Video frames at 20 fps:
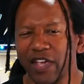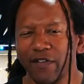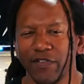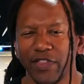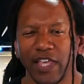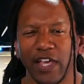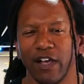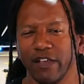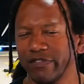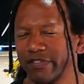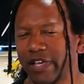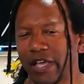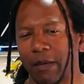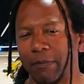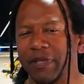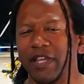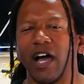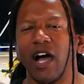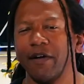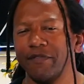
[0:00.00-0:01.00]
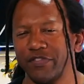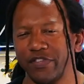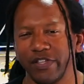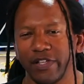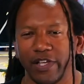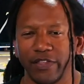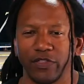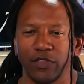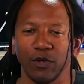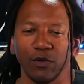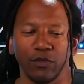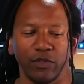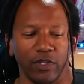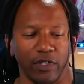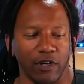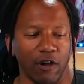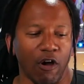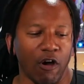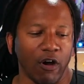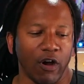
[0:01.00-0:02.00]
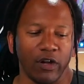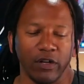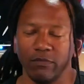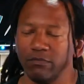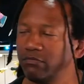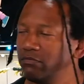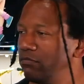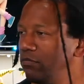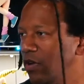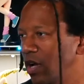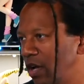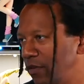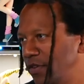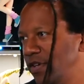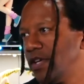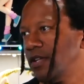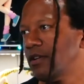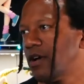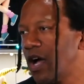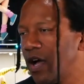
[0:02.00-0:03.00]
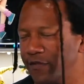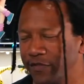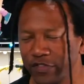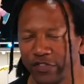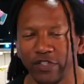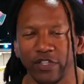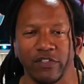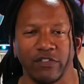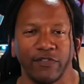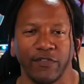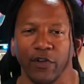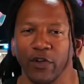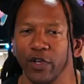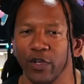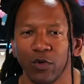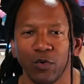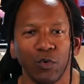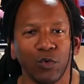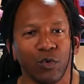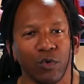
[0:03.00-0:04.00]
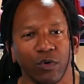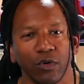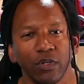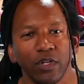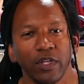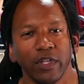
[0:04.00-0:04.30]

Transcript: everything else, obviously, like the art of it, obviously is very cool.